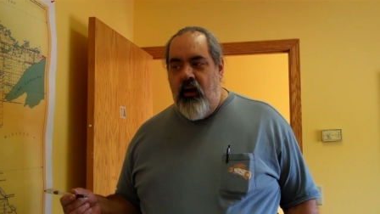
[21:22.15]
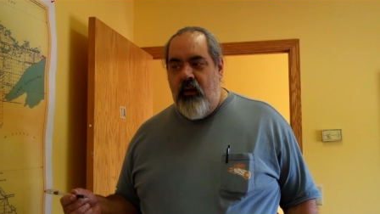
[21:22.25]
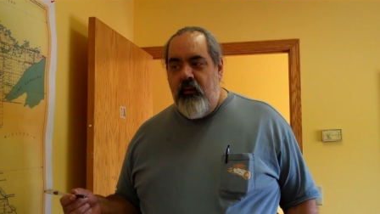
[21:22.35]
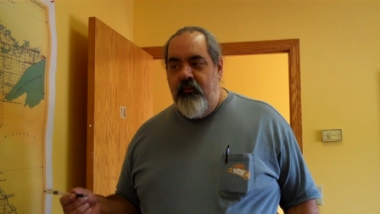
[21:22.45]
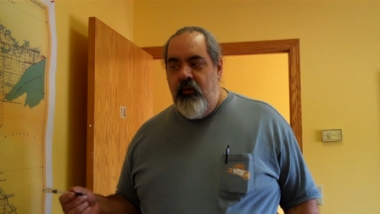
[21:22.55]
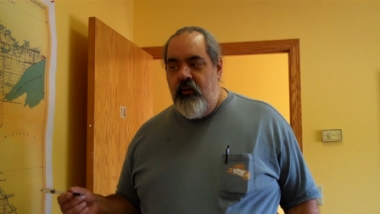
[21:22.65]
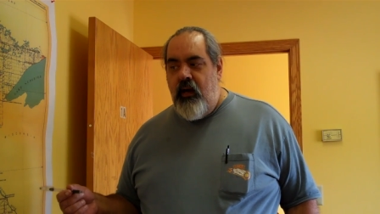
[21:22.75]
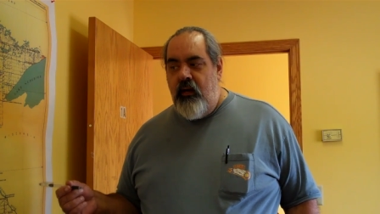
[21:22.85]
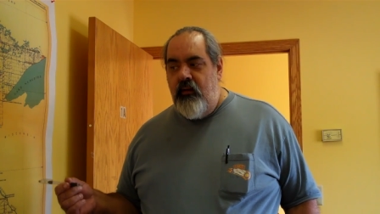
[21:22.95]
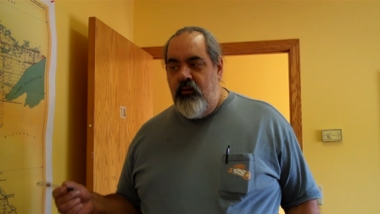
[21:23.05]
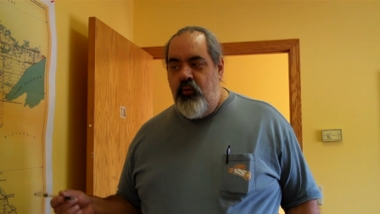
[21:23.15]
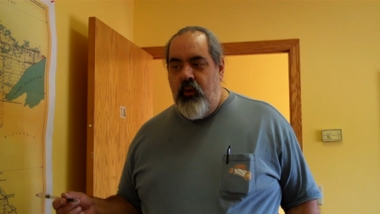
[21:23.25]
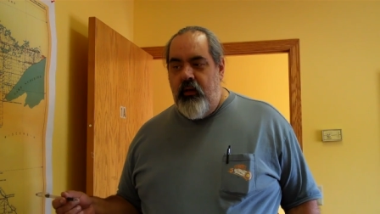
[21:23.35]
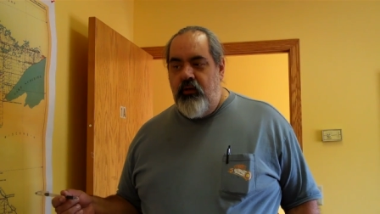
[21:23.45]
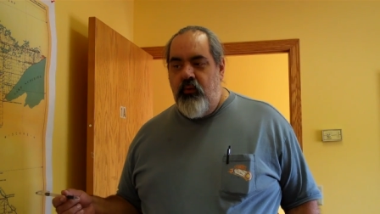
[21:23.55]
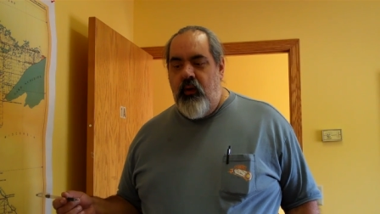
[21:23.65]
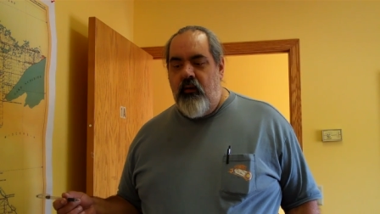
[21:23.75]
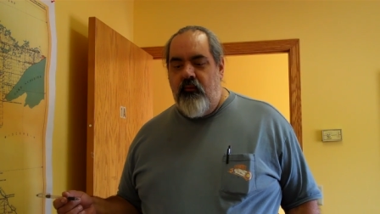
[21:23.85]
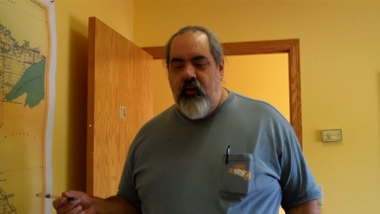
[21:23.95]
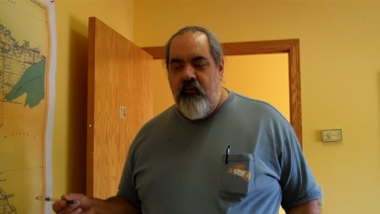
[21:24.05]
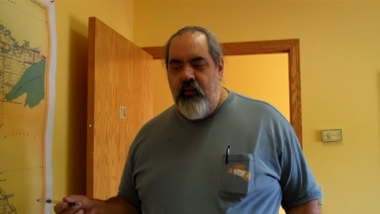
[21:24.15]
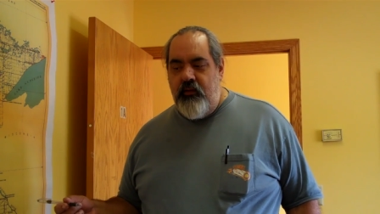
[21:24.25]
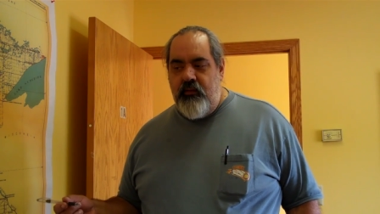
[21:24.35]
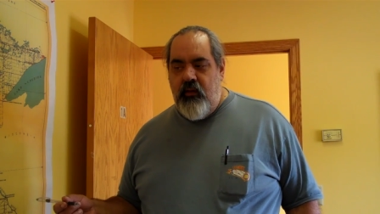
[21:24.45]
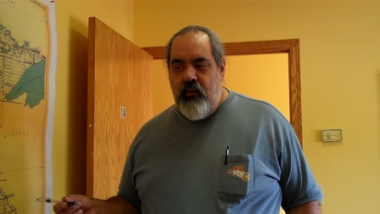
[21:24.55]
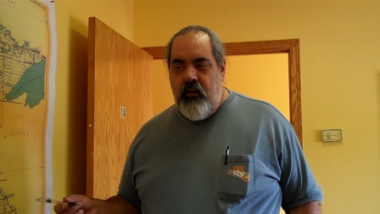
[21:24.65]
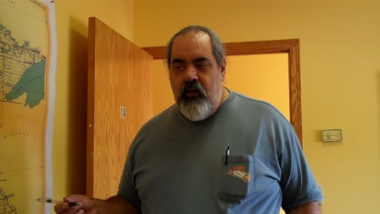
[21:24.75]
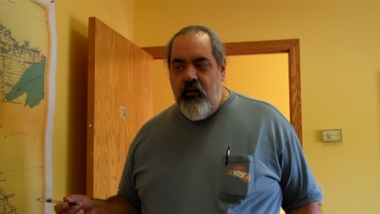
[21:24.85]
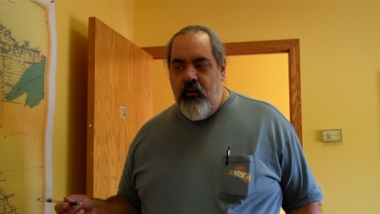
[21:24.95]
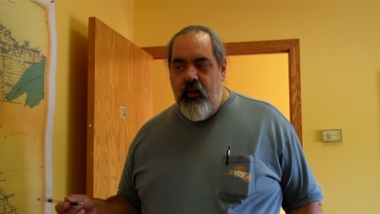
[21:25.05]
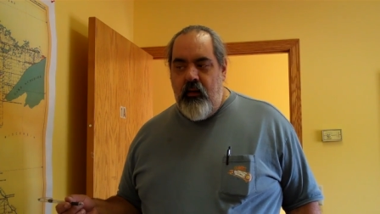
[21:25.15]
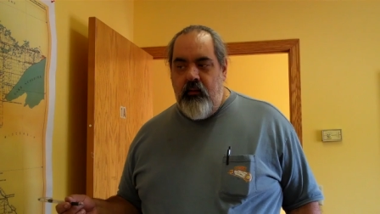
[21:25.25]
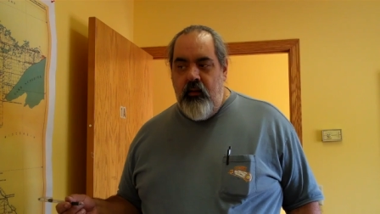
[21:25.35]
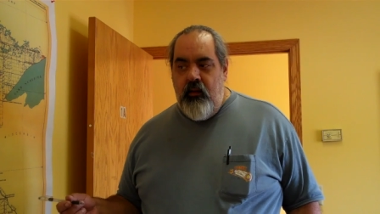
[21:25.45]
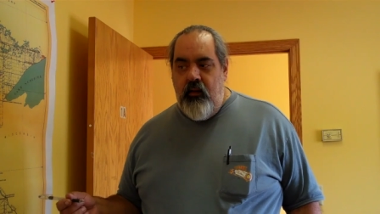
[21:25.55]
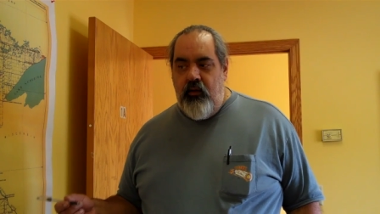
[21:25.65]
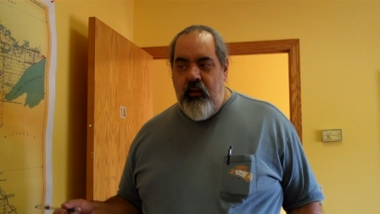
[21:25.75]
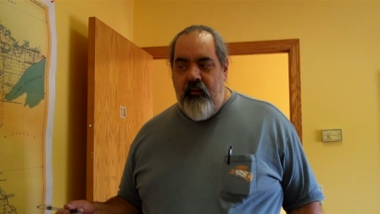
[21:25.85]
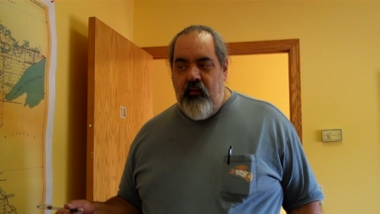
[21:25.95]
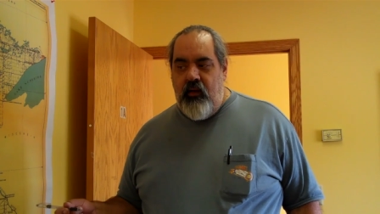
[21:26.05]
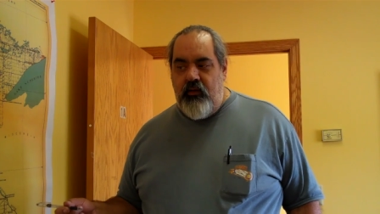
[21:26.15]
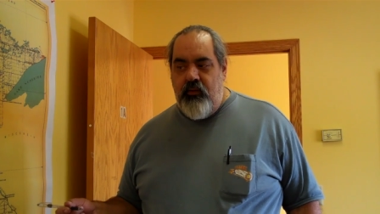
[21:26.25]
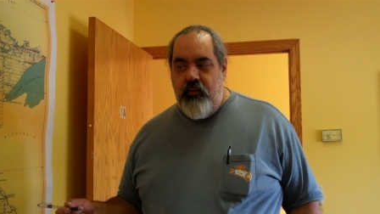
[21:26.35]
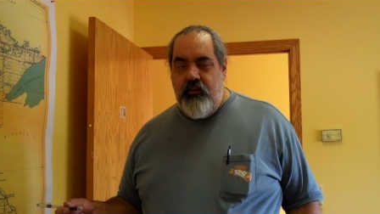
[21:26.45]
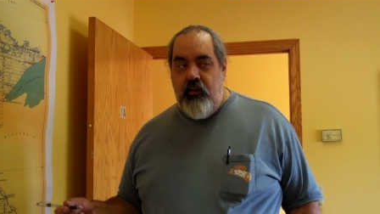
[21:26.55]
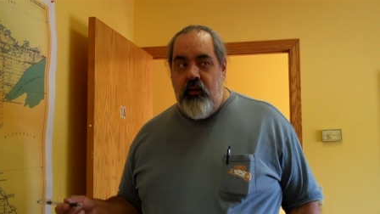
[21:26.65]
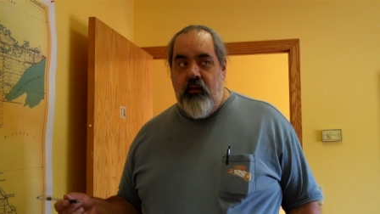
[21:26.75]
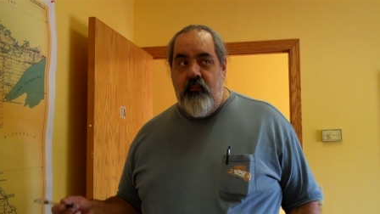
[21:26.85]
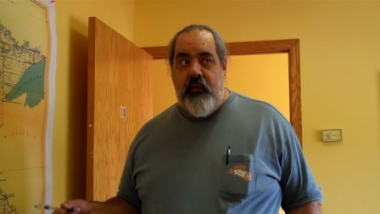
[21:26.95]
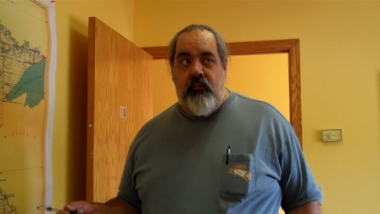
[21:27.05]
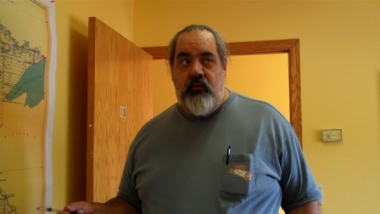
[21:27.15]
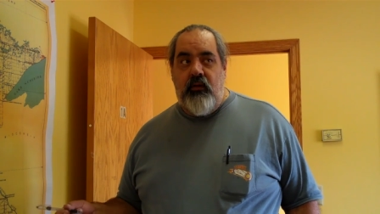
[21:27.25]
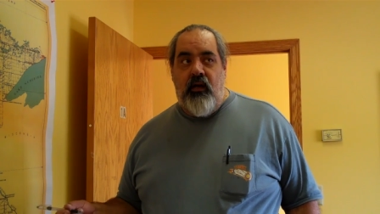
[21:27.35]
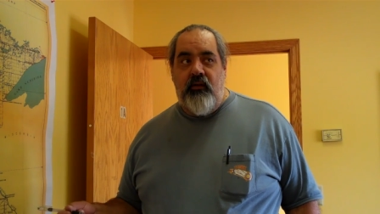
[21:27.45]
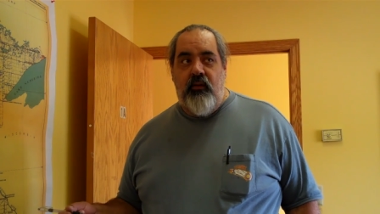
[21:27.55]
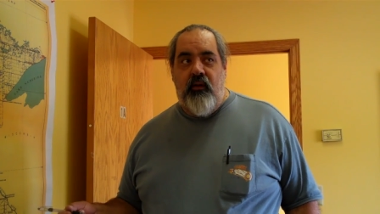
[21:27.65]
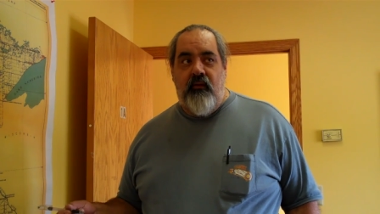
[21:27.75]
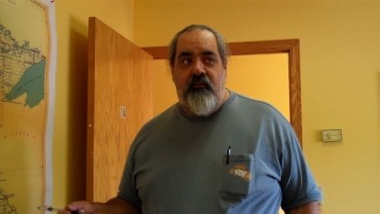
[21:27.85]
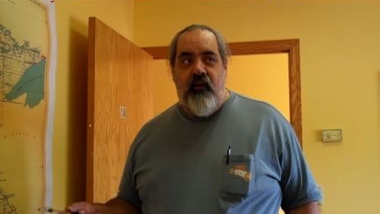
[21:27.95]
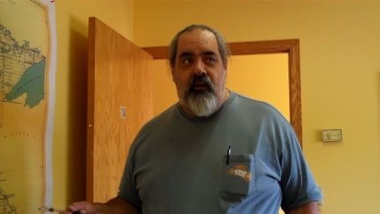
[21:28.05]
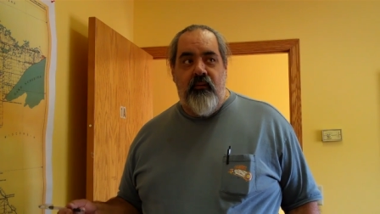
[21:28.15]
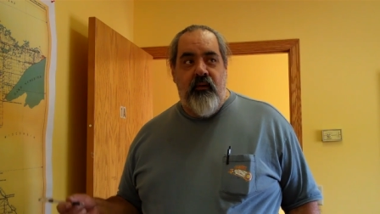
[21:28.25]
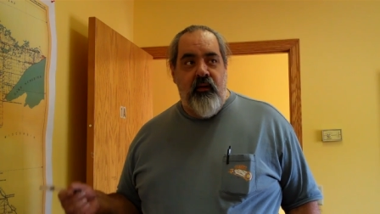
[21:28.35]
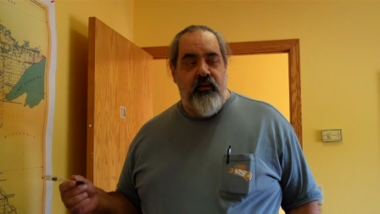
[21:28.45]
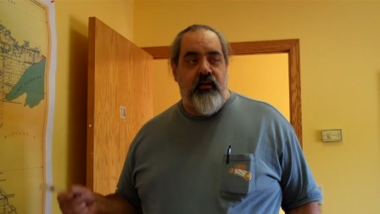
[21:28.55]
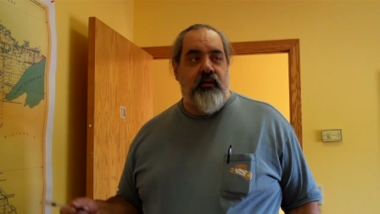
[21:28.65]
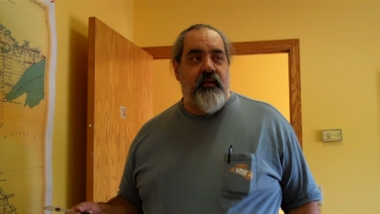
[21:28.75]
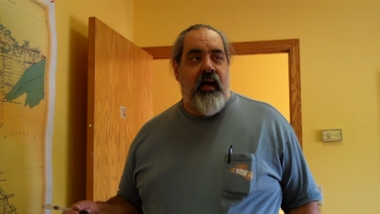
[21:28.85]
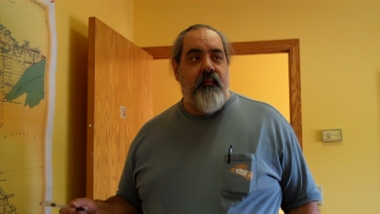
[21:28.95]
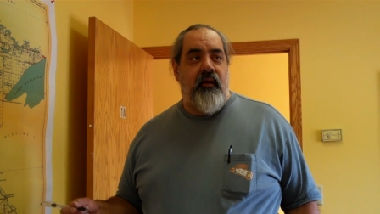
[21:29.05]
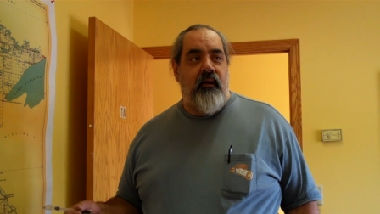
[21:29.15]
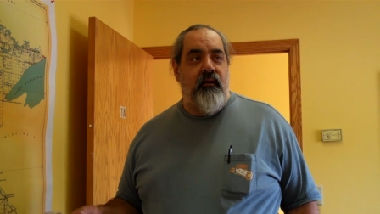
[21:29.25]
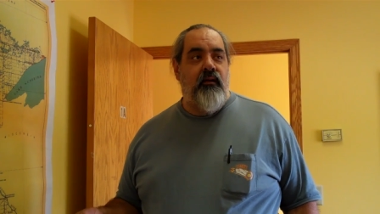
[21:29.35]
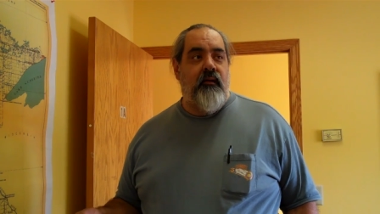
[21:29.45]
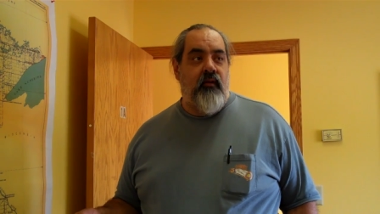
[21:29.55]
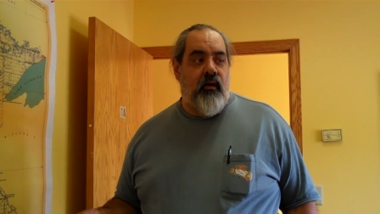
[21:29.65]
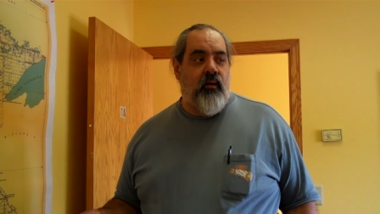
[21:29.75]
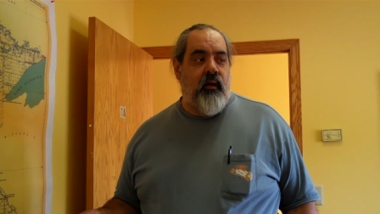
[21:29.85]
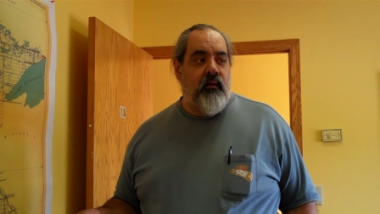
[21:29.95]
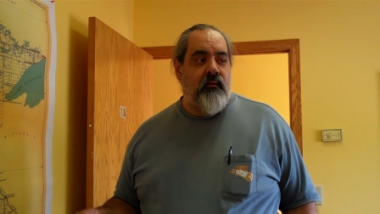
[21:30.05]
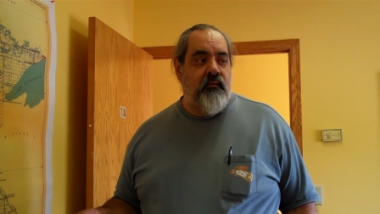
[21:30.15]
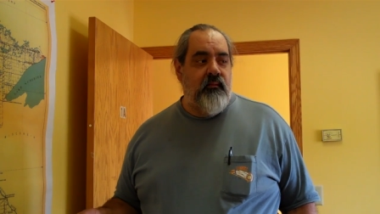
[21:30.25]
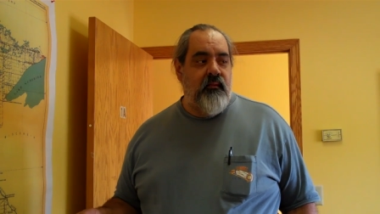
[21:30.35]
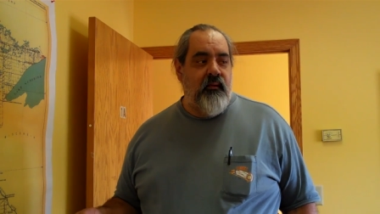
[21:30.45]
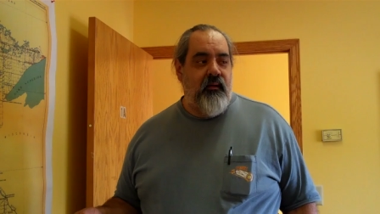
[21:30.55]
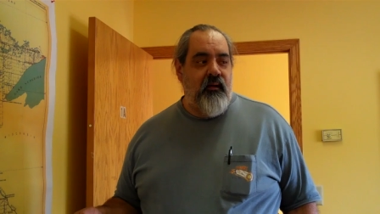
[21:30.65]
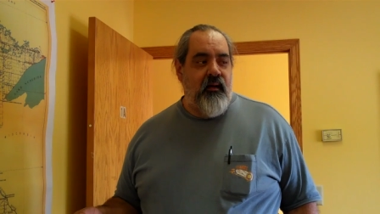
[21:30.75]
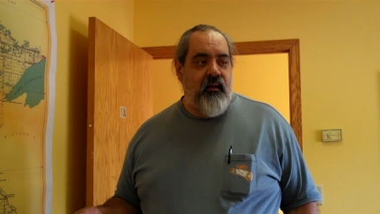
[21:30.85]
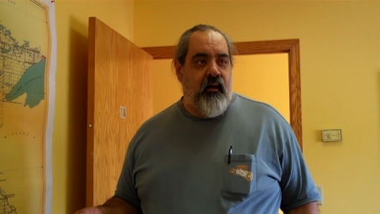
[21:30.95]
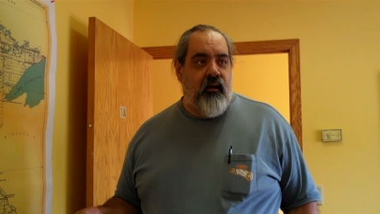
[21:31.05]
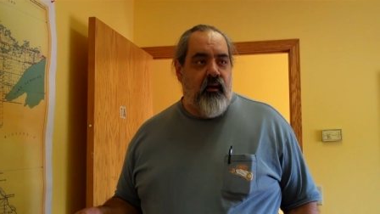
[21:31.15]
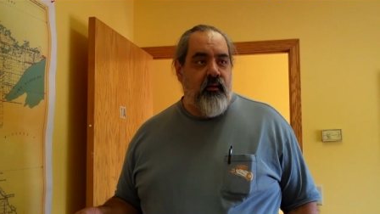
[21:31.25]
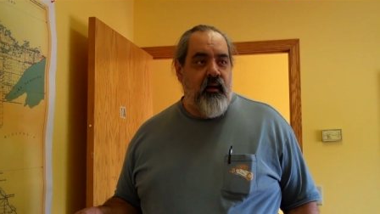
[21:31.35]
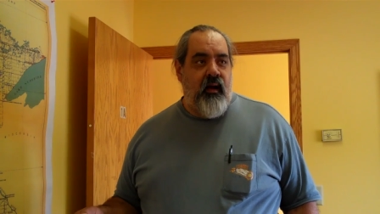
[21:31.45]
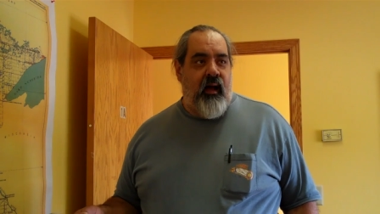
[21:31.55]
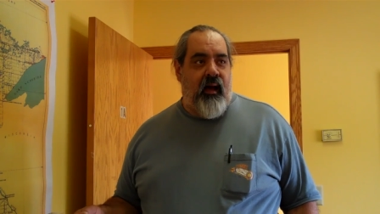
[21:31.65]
um, if you're not in 2012 where everything's on the internet and you have electricity and other people to talk to on the phone, shit's happening and you don't even know it. You know?